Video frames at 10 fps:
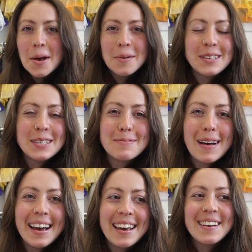which is
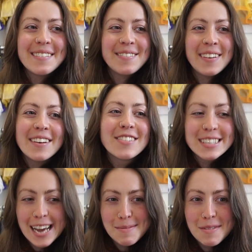my favourite
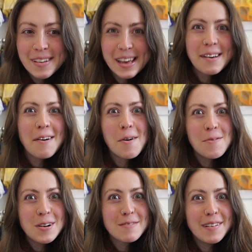time of year, or
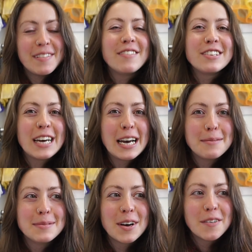one of my favourite
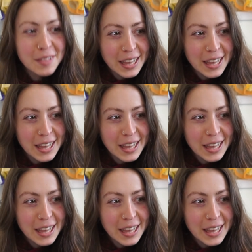times of the